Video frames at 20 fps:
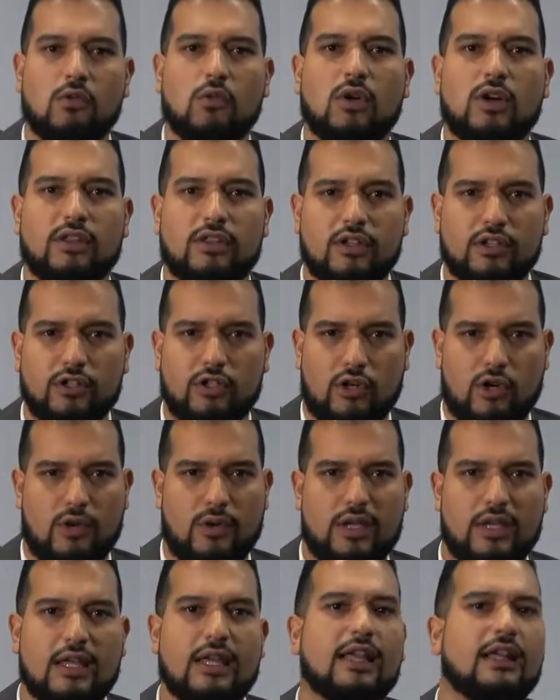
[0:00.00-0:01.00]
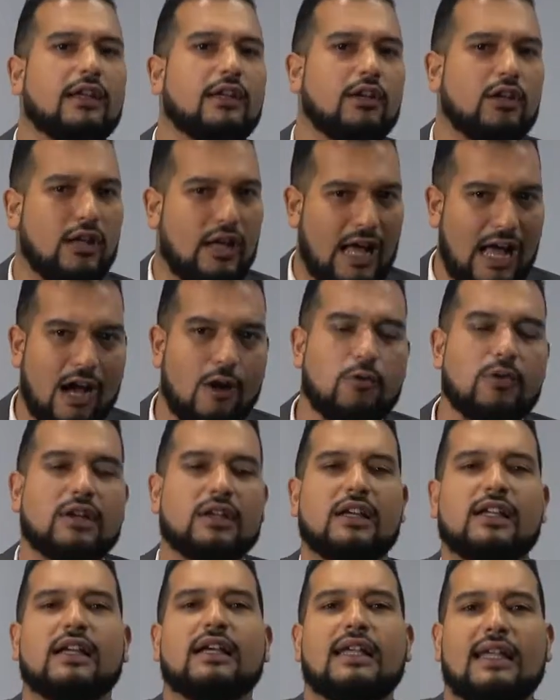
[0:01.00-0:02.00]
where they're going, and how we're
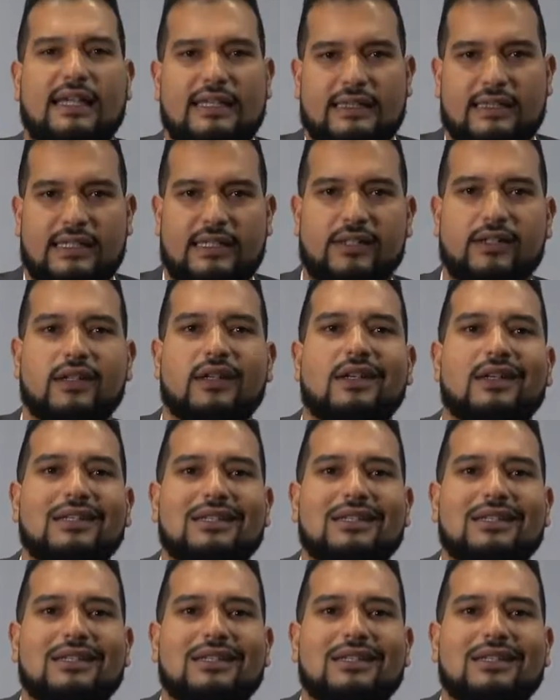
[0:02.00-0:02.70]
gonna get there.